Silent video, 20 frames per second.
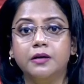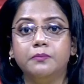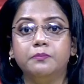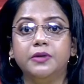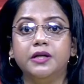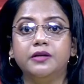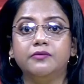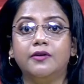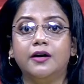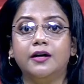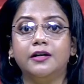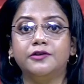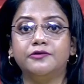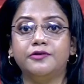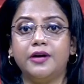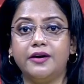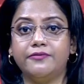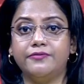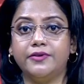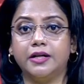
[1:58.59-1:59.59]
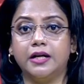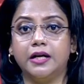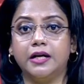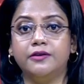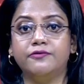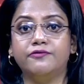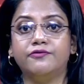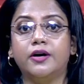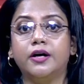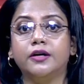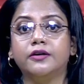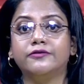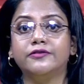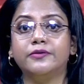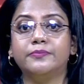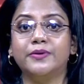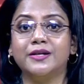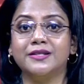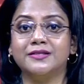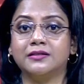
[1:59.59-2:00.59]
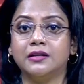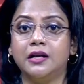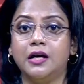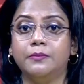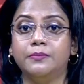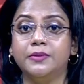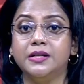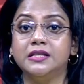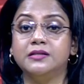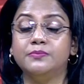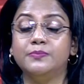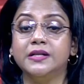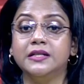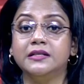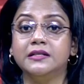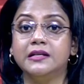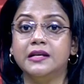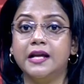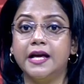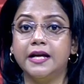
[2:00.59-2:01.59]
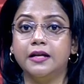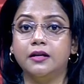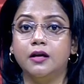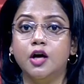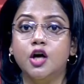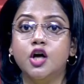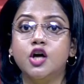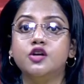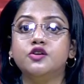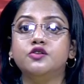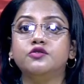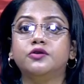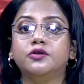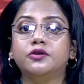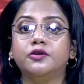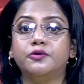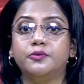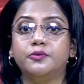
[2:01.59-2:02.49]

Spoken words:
Meanwhile, traffic in front of the press club is being delayed due to the